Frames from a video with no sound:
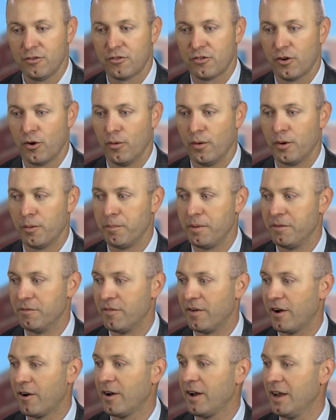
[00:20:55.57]
so it'll be
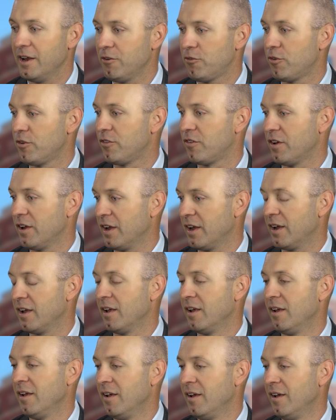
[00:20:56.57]
very interesting
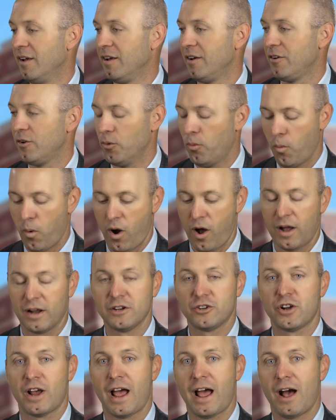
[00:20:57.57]
to
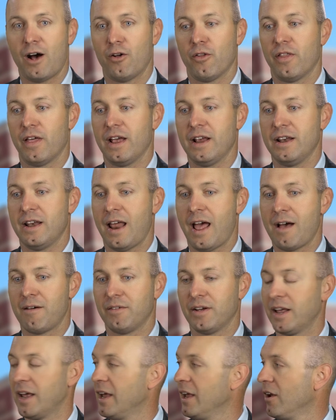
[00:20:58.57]
watch how they
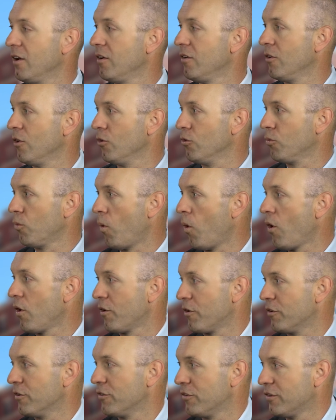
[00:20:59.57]
navigate those
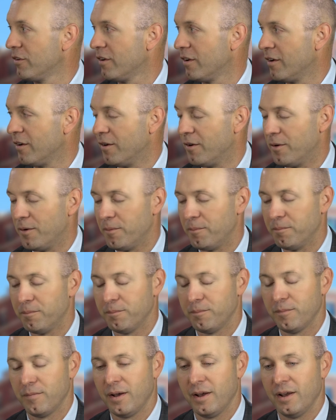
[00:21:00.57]
waters
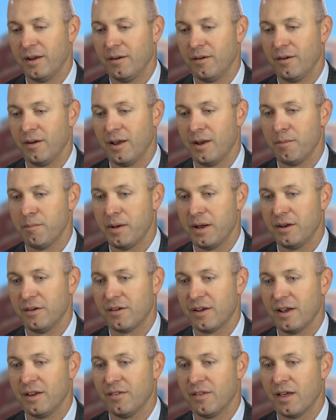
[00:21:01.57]
and
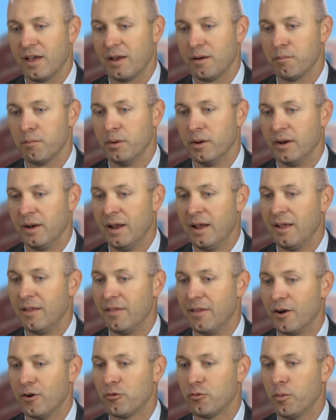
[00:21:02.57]
maintain that. But
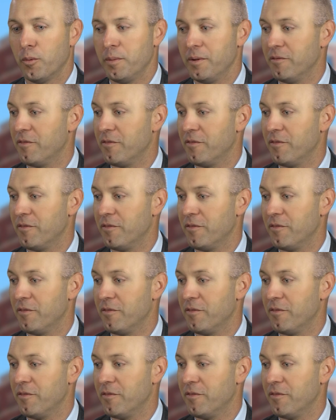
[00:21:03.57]
theirs will be